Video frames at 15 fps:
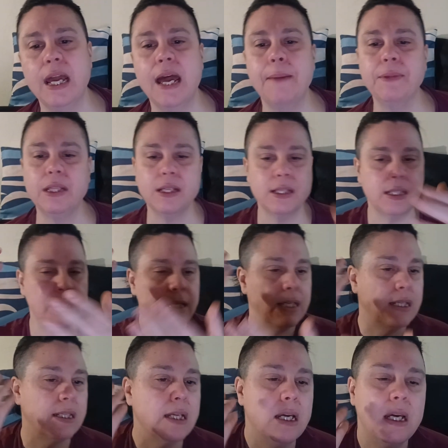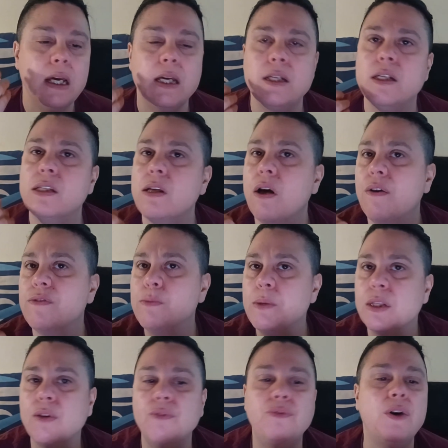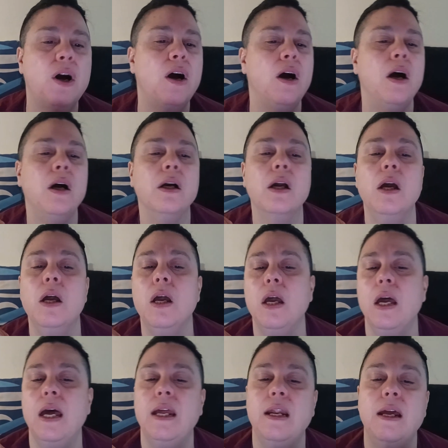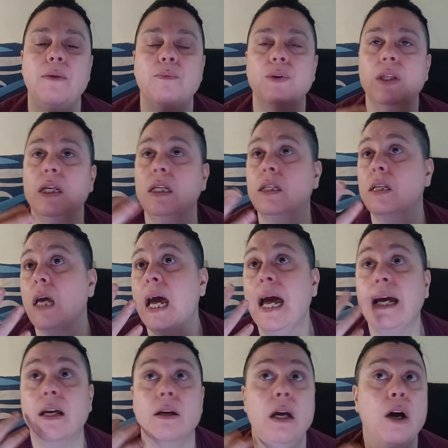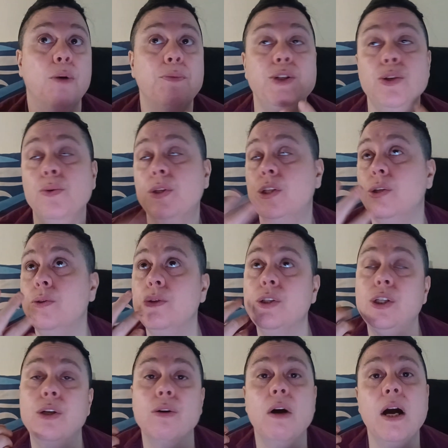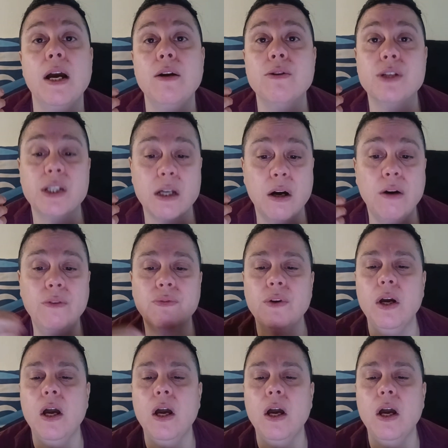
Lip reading: Amethyst dissolves mental fog and really helps you attune to your higher self.